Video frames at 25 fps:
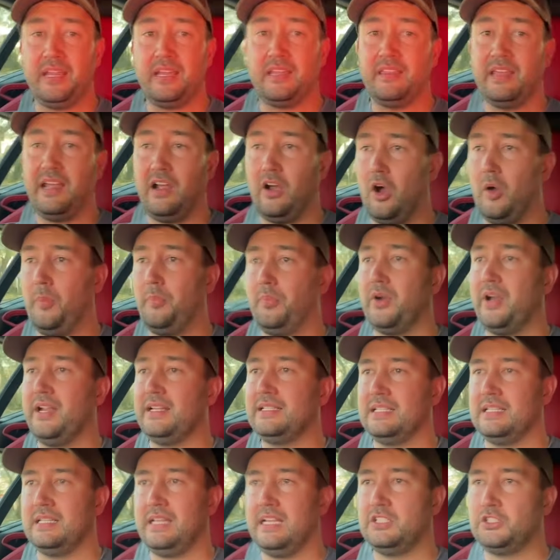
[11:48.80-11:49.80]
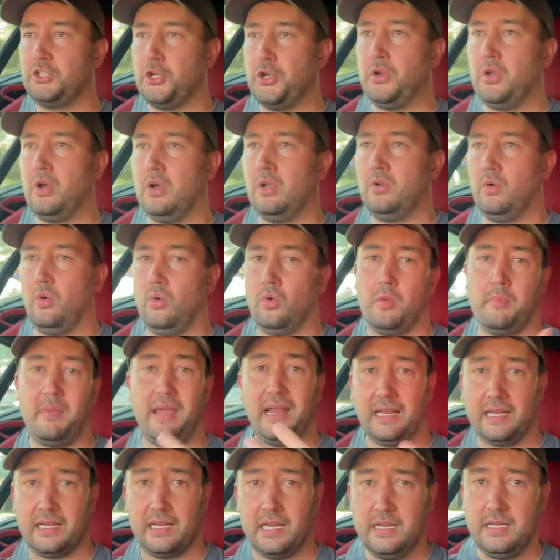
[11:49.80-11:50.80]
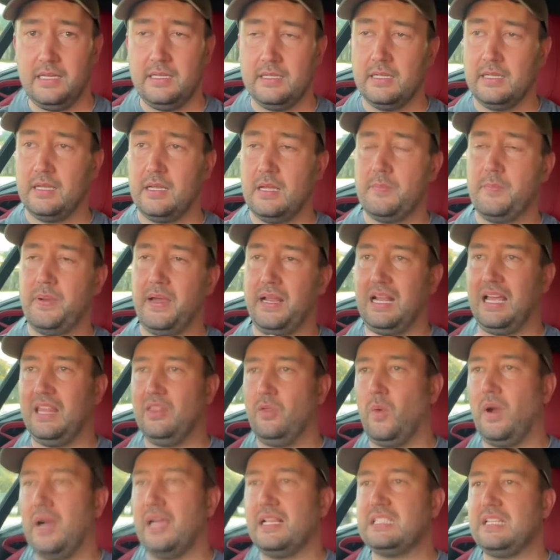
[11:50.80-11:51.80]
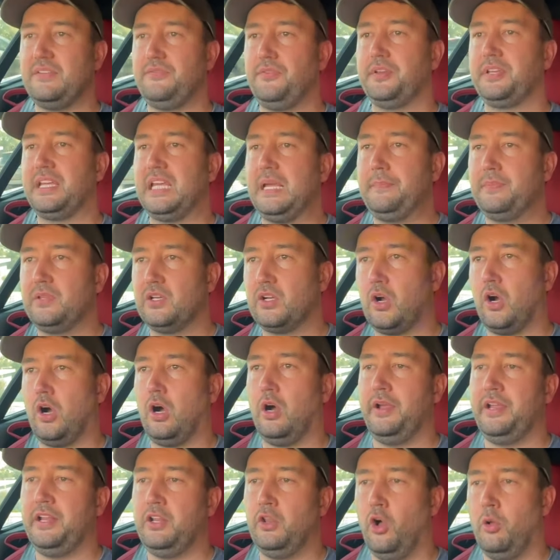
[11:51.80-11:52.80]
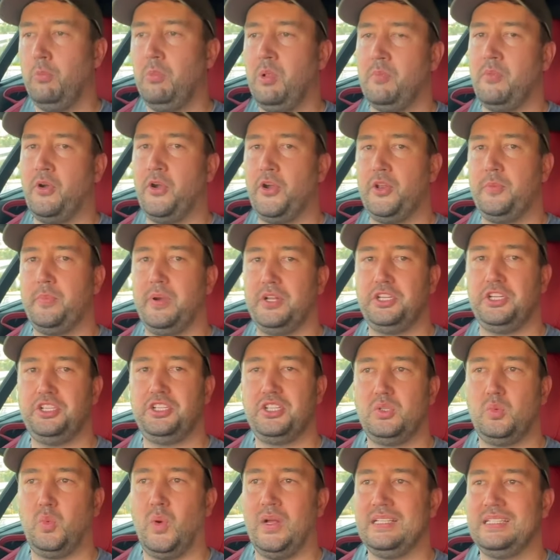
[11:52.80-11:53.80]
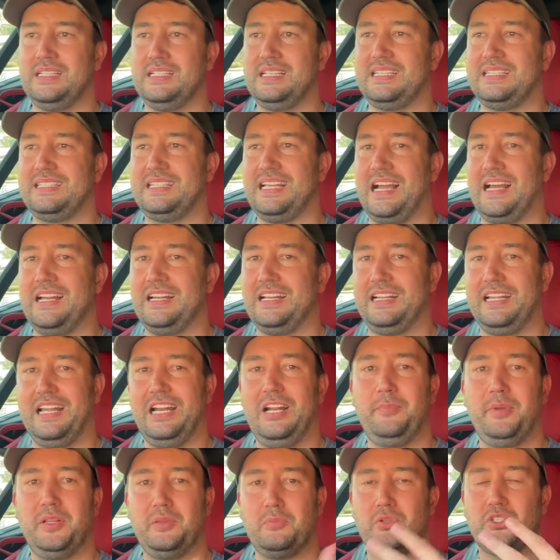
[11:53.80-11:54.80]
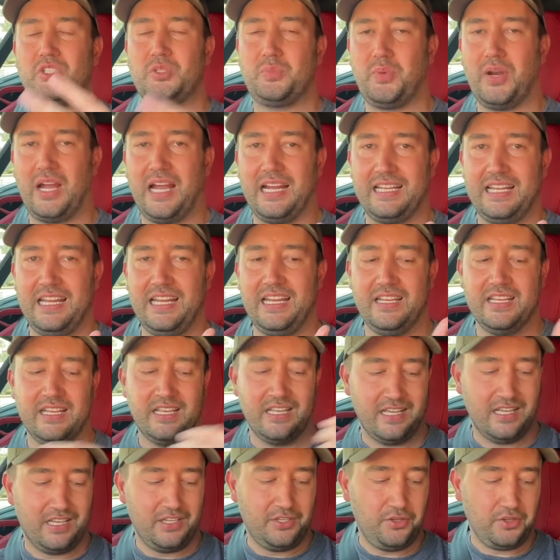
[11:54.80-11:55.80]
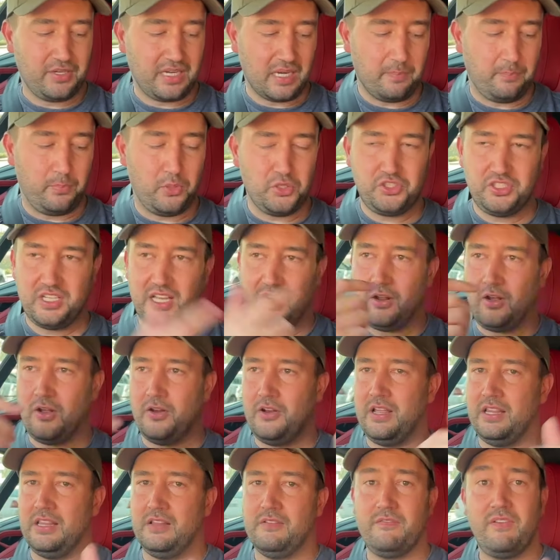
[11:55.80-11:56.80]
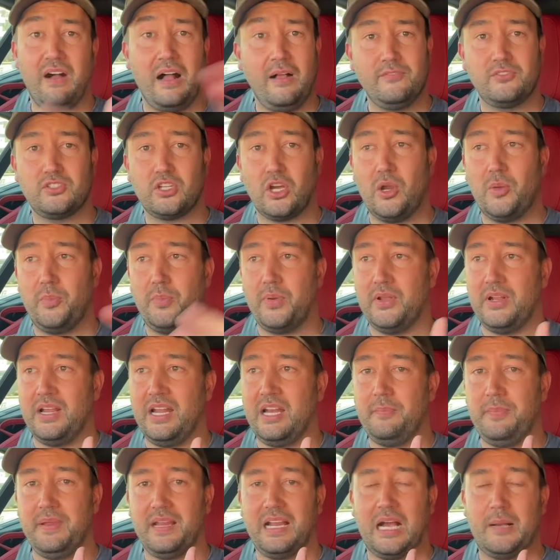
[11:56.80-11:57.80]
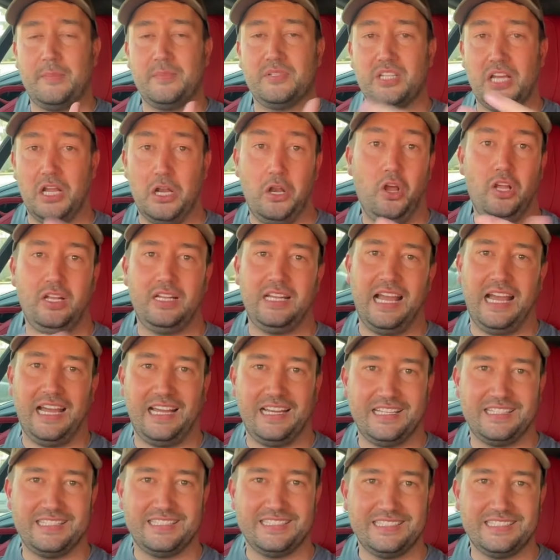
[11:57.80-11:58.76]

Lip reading: they operate and they turn on automatically. But otherwise, if you keep the car in normal mode but you just wanted the sound a little bit more sprightly, you can push that on and the valves open and it becomes a lot louder.